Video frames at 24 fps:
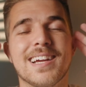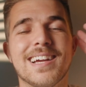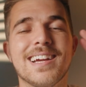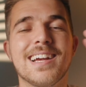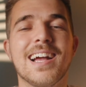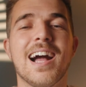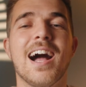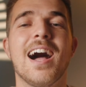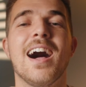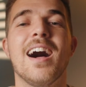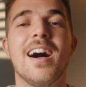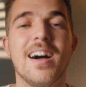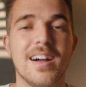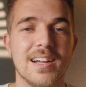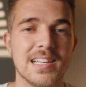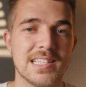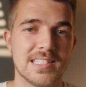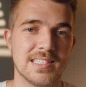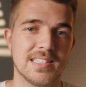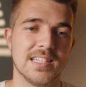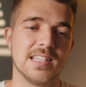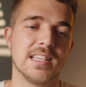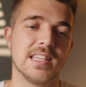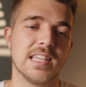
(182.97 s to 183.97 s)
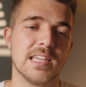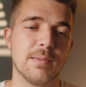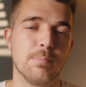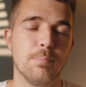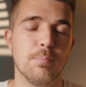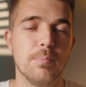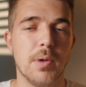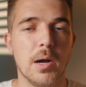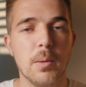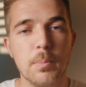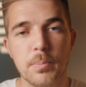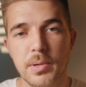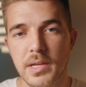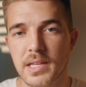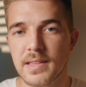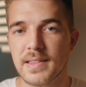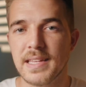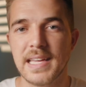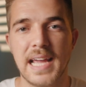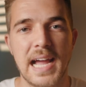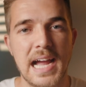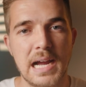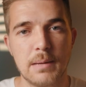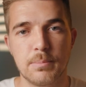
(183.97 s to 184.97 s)
constantly bumping
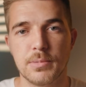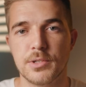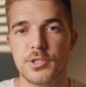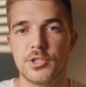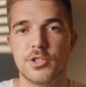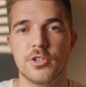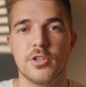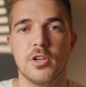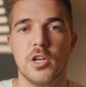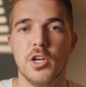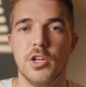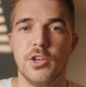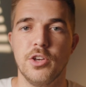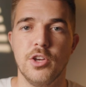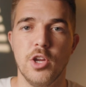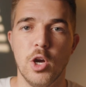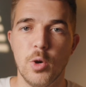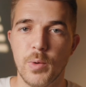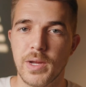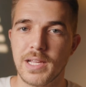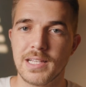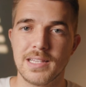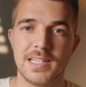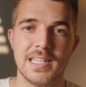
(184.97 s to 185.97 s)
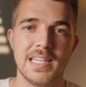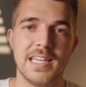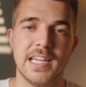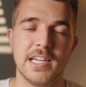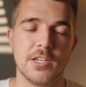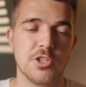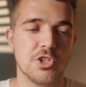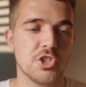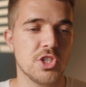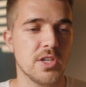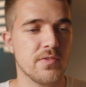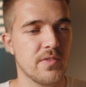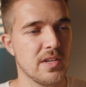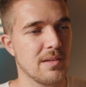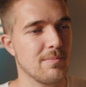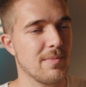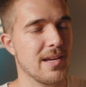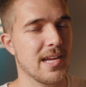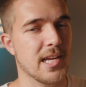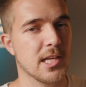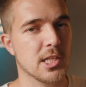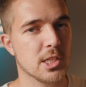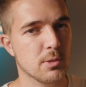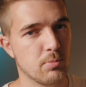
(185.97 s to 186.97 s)
the aperture unknowingly and shifting
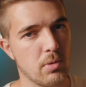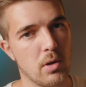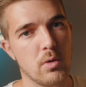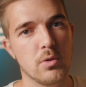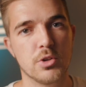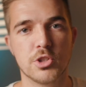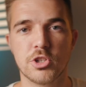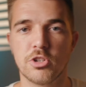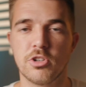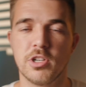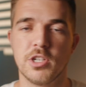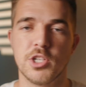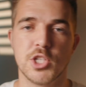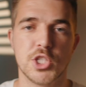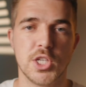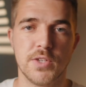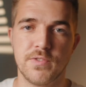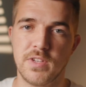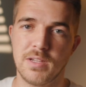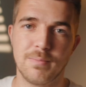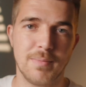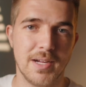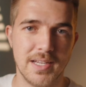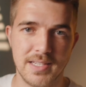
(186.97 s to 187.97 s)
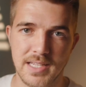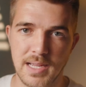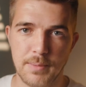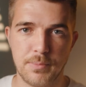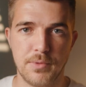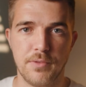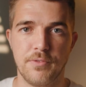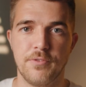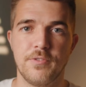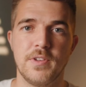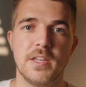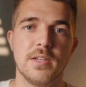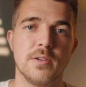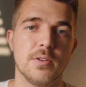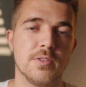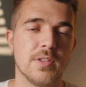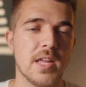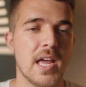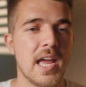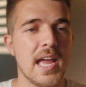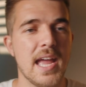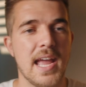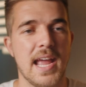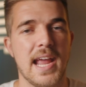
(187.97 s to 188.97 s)
my exposure and shifting my depth of field,